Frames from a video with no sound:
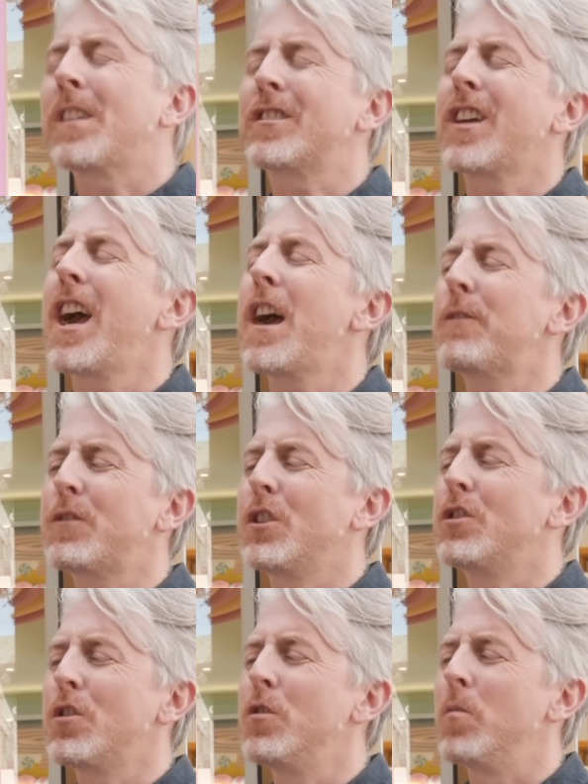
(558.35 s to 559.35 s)
It's
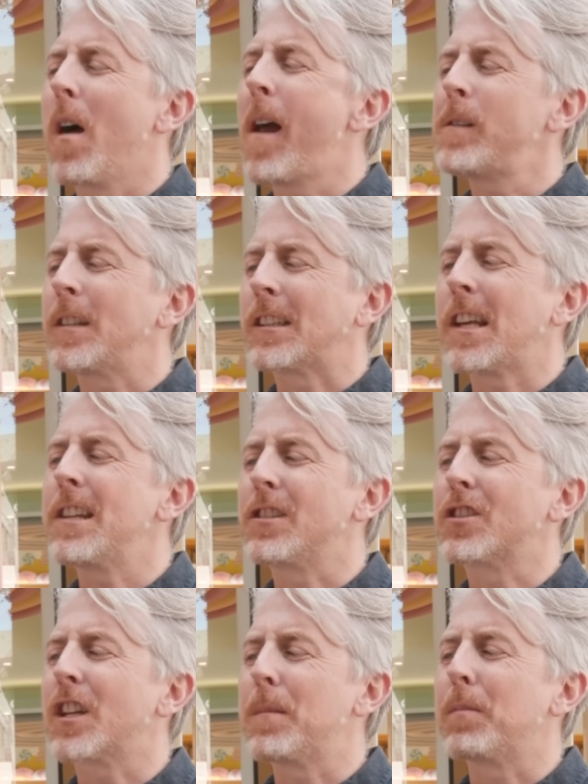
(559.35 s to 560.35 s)
hefty too, right? Like they
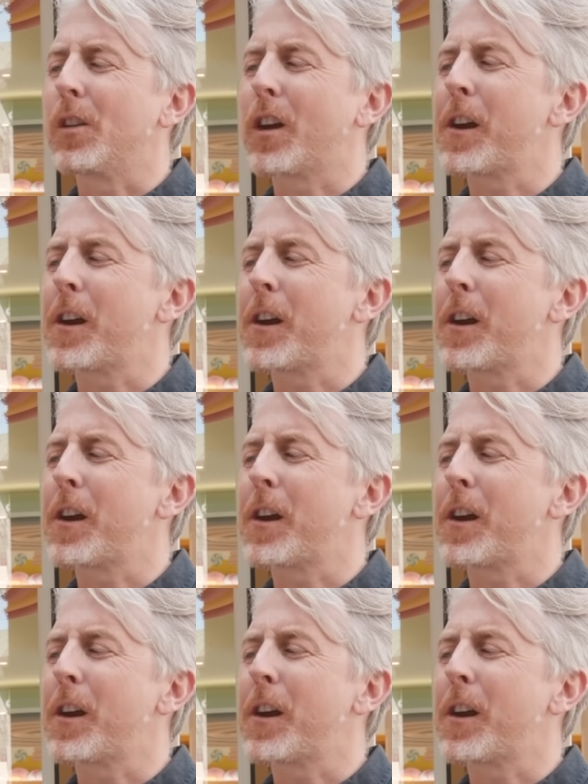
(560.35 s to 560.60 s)
didn't skimp on the